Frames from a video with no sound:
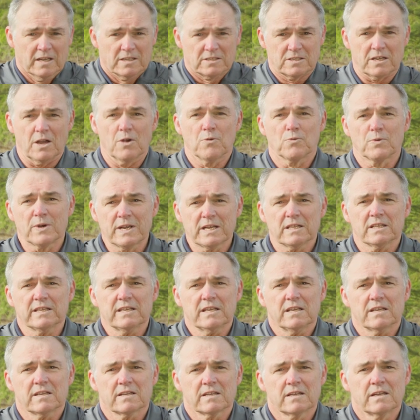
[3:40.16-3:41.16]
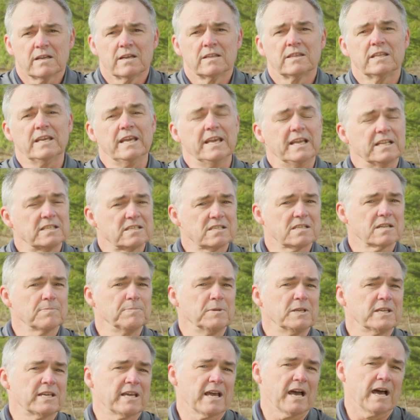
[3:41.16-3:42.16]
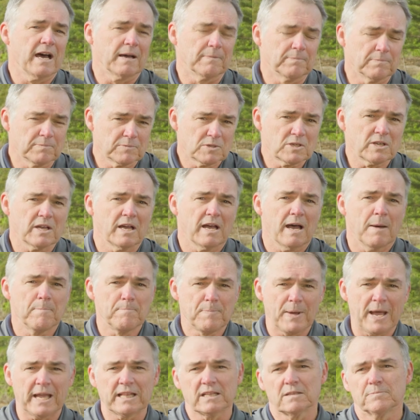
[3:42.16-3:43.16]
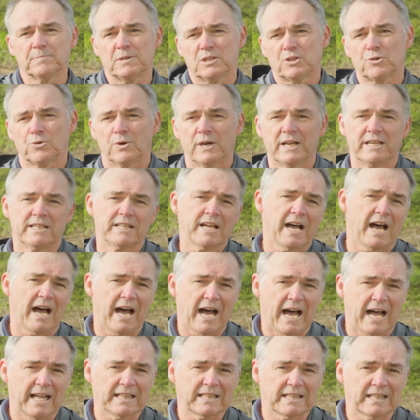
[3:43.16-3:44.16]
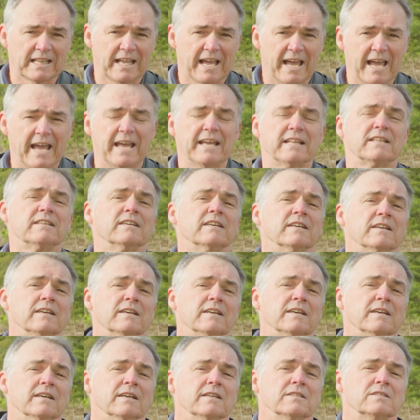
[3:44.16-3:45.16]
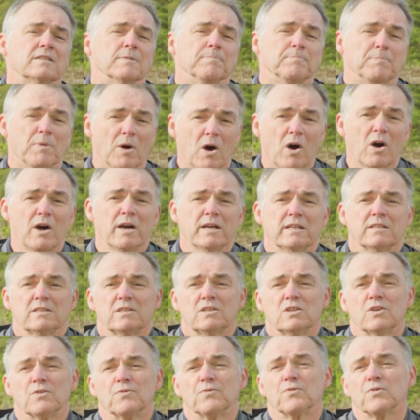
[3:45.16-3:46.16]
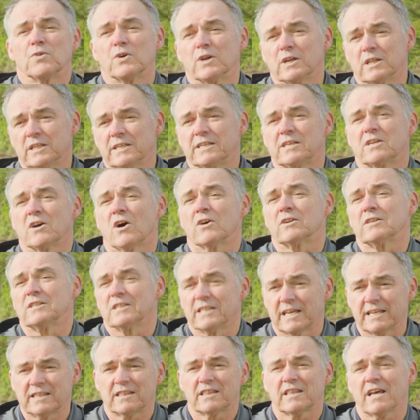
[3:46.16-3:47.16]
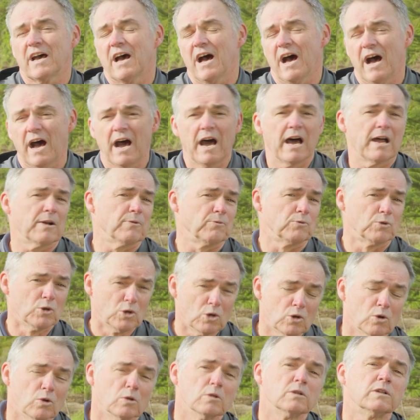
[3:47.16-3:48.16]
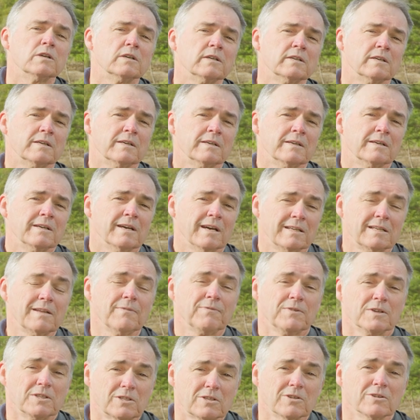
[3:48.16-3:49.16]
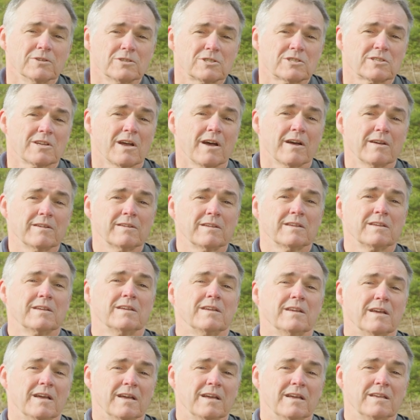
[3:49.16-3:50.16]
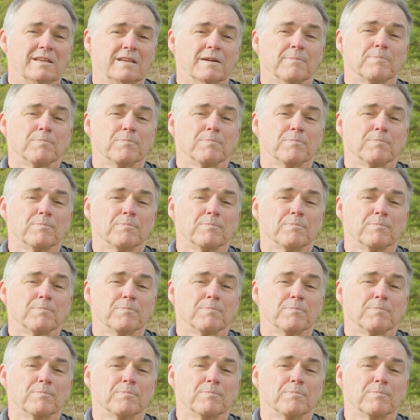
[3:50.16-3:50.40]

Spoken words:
So really, the Inster becomes a battle between heart and head. To buy it, you've really got to let the heart rule. And if you do so, you're